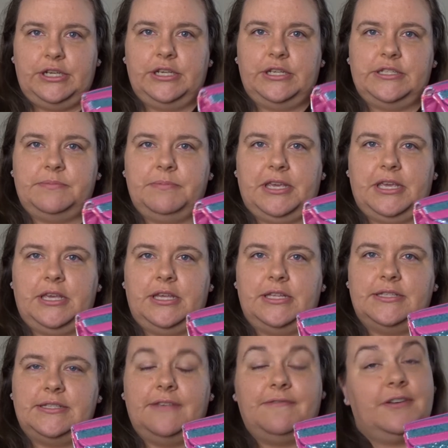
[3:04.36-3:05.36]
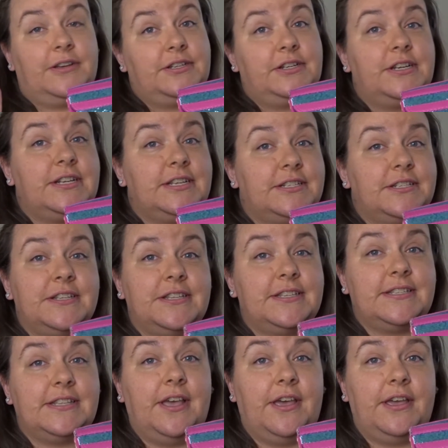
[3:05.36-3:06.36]
use, because if I turn it to the
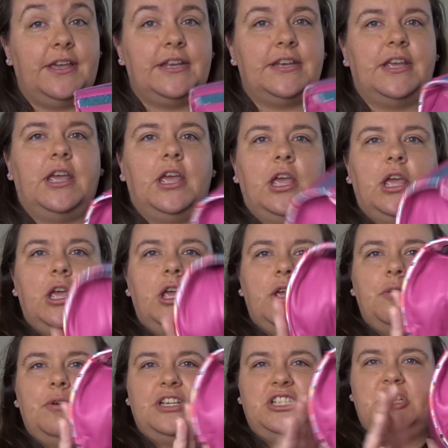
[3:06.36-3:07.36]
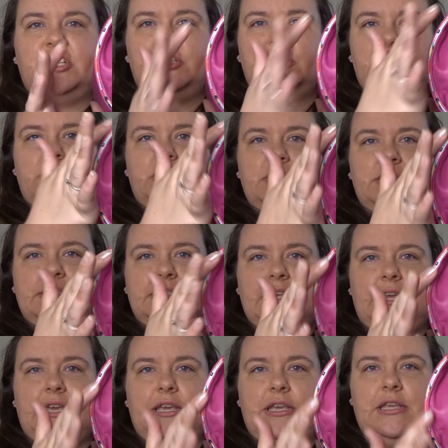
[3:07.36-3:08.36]
side you actually do
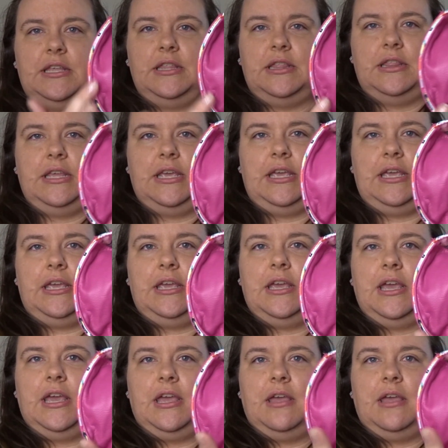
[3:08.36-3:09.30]
see the